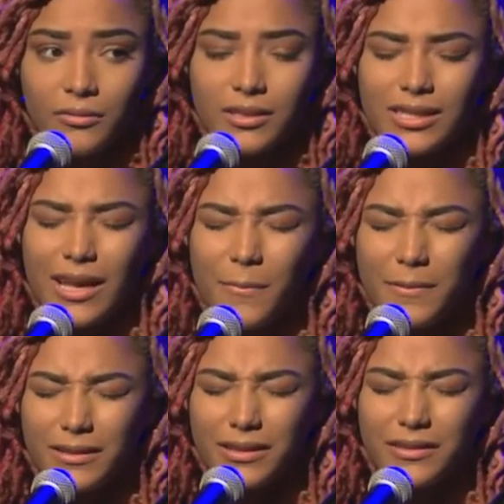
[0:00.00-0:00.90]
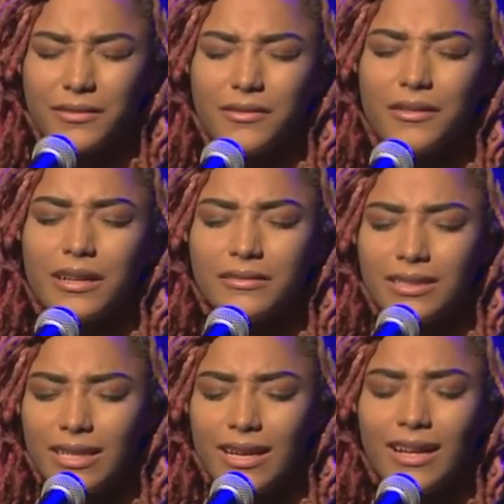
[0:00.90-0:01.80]
What's happening
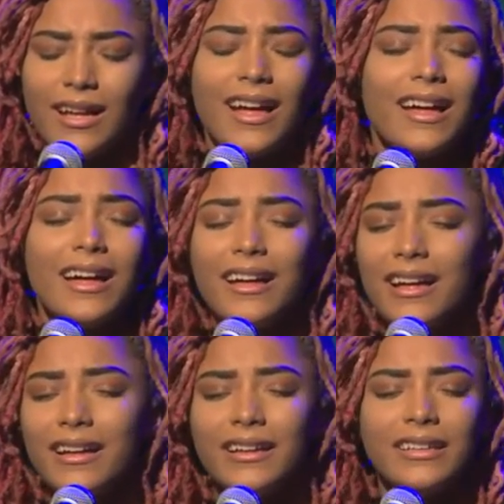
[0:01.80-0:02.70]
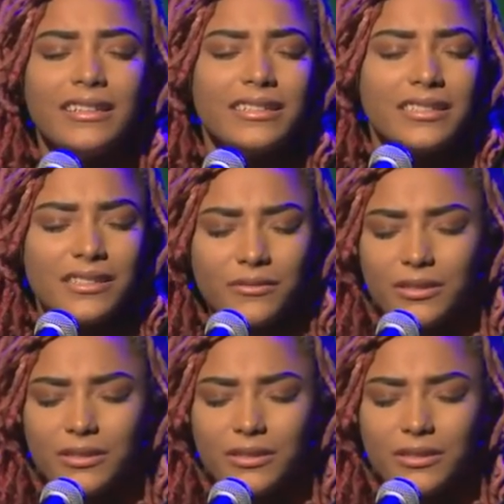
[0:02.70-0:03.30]
around us?